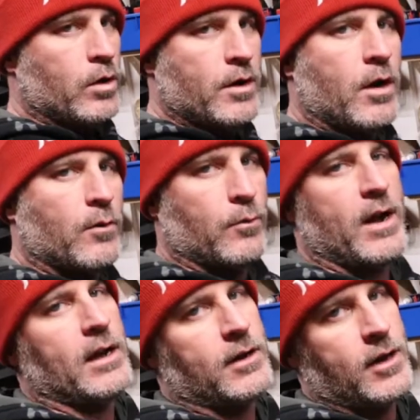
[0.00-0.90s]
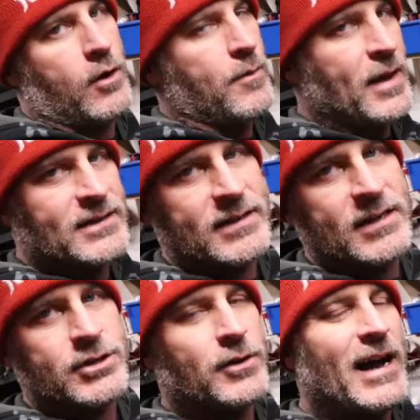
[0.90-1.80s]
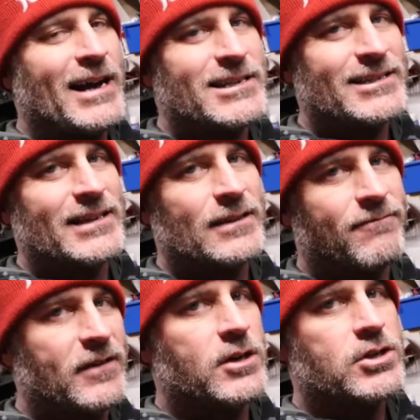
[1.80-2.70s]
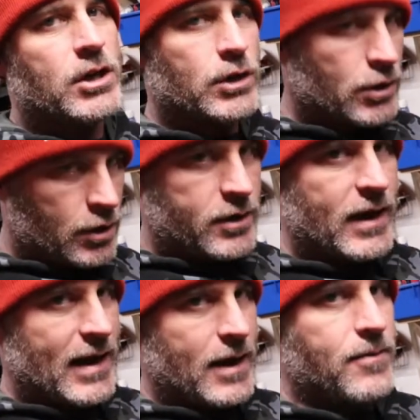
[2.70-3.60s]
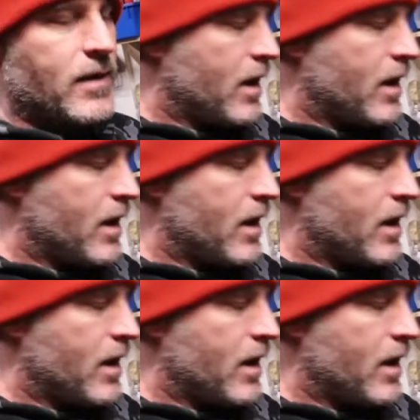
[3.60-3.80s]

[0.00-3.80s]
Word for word: wood ready to go. It makes it easier. I just like the finished look at